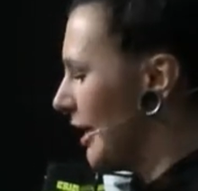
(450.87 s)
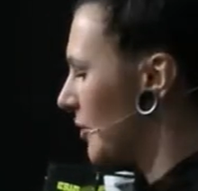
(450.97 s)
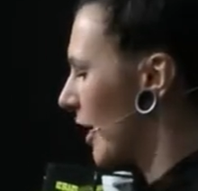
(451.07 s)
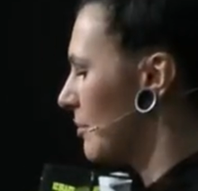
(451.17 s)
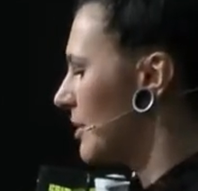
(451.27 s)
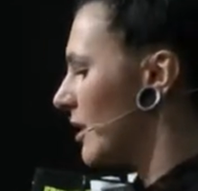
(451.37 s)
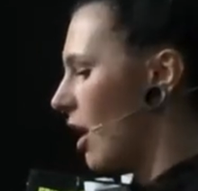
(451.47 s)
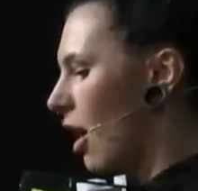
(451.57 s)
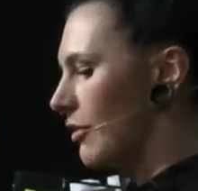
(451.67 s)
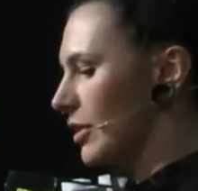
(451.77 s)
8 grams
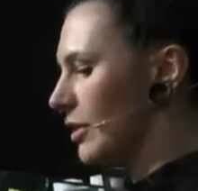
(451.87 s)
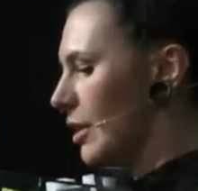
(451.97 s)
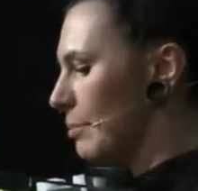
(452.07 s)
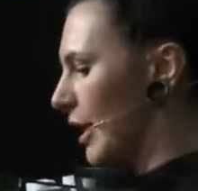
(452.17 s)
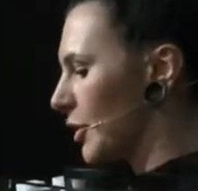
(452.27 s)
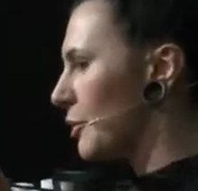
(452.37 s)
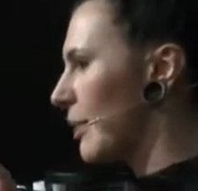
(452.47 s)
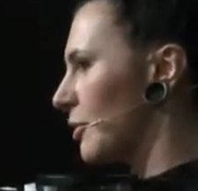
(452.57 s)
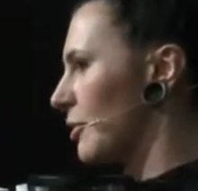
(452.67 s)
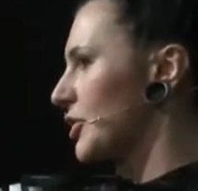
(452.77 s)
of a butter
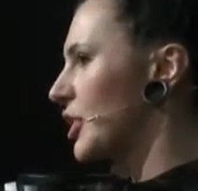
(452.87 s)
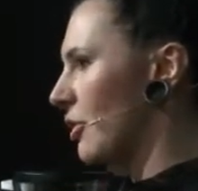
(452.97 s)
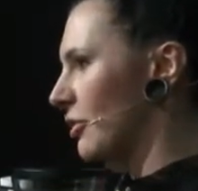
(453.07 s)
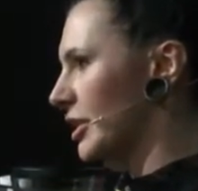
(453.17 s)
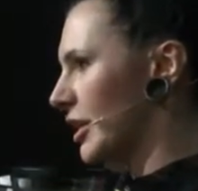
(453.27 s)
made with a sherry